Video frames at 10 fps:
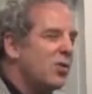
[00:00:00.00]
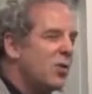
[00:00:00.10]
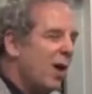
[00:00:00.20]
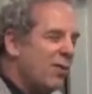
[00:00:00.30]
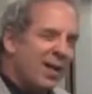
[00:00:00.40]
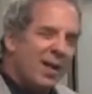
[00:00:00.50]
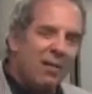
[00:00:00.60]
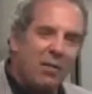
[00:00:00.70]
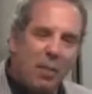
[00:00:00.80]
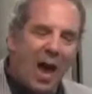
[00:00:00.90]
do I really
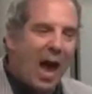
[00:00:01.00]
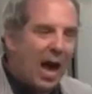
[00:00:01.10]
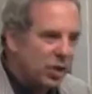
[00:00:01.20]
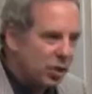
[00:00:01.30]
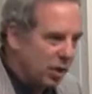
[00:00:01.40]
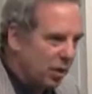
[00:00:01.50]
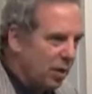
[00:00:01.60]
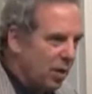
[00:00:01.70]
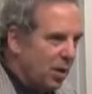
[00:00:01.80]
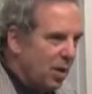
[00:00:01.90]
have a passion
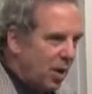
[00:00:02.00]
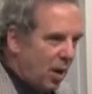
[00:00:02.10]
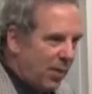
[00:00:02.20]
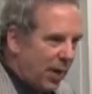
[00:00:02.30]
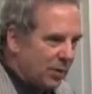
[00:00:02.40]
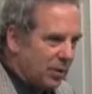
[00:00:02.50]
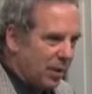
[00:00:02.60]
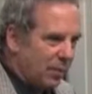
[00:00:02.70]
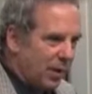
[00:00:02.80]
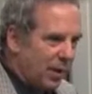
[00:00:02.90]
about
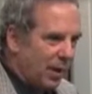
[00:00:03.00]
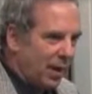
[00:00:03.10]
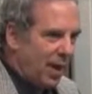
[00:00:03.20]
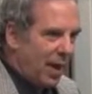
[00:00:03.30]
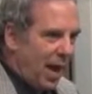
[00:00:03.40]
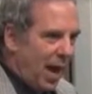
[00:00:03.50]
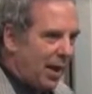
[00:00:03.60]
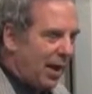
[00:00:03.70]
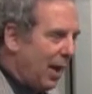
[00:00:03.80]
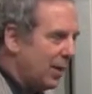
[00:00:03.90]
something?
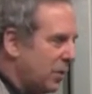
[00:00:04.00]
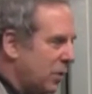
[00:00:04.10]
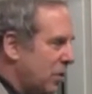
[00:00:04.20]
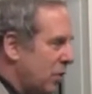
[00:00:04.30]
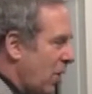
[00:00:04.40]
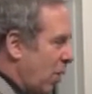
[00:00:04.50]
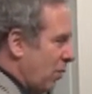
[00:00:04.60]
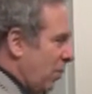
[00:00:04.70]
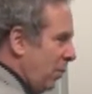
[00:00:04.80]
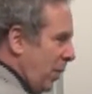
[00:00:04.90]
And I
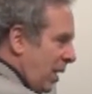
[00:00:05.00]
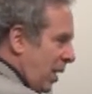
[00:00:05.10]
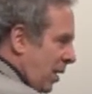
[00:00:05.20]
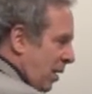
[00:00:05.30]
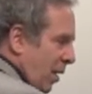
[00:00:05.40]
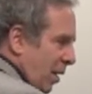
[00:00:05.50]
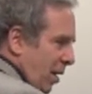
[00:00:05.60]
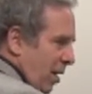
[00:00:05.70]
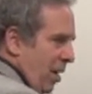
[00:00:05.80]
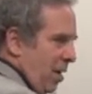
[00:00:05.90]
don't mean
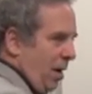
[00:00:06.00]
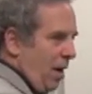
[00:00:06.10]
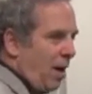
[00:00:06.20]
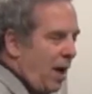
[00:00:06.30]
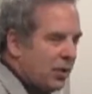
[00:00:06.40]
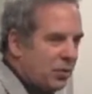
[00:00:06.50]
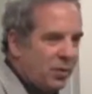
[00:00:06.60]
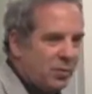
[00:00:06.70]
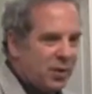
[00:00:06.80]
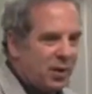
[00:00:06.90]
ice
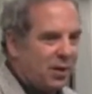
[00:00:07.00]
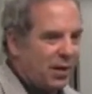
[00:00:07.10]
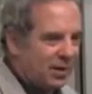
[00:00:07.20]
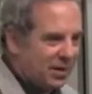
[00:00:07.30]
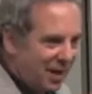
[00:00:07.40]
cream sundaes.